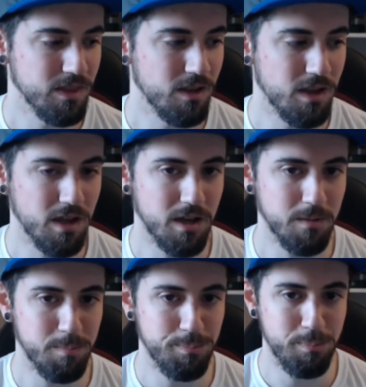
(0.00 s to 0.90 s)

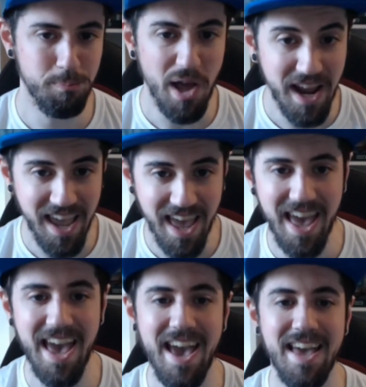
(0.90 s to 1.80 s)
But I
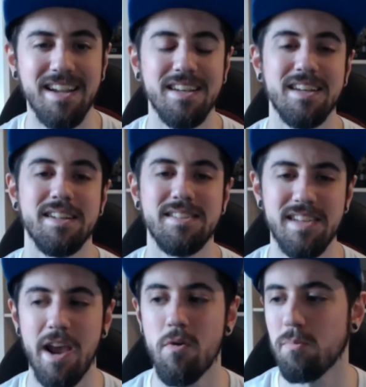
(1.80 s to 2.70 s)
had a
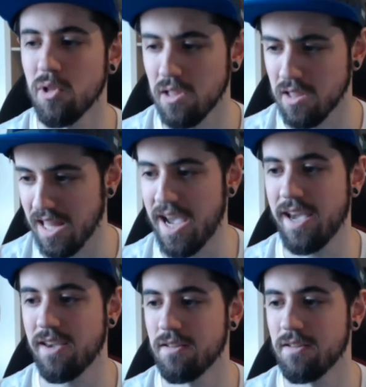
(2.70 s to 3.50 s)
terrible lag.